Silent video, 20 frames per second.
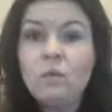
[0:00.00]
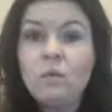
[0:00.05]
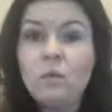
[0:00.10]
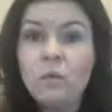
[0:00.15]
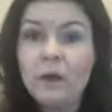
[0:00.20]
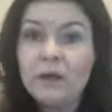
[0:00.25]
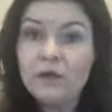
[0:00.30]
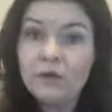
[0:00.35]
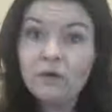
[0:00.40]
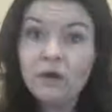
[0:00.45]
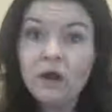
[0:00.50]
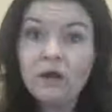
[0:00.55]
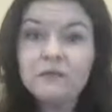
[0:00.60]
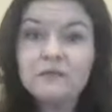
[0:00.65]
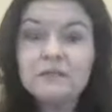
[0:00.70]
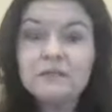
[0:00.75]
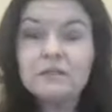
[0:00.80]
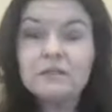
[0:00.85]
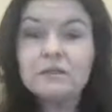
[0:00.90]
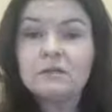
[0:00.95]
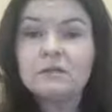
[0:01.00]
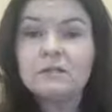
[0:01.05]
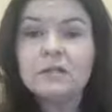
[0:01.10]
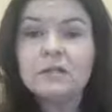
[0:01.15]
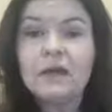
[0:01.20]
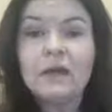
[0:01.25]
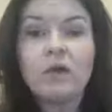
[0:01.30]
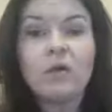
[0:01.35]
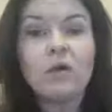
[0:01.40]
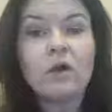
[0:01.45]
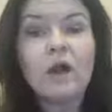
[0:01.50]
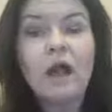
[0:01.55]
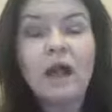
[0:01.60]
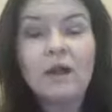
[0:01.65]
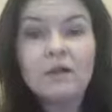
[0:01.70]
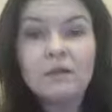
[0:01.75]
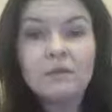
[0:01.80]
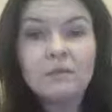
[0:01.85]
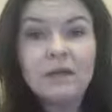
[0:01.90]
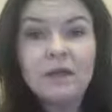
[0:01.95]
what your office looks like or
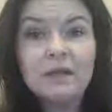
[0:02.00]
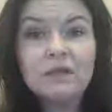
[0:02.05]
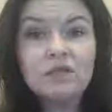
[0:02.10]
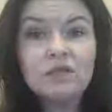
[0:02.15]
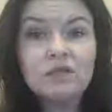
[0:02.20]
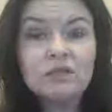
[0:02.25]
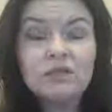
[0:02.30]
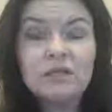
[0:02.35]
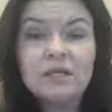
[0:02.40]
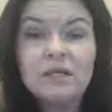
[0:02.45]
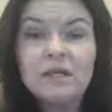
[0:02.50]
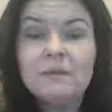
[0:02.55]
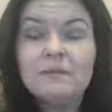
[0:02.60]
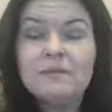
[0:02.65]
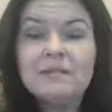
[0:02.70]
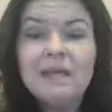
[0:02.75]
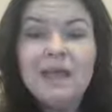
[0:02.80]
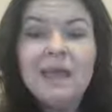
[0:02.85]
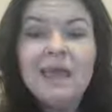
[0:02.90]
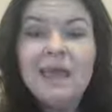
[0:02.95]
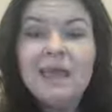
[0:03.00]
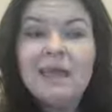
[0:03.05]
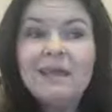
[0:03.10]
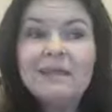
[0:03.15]
how you manage your teams.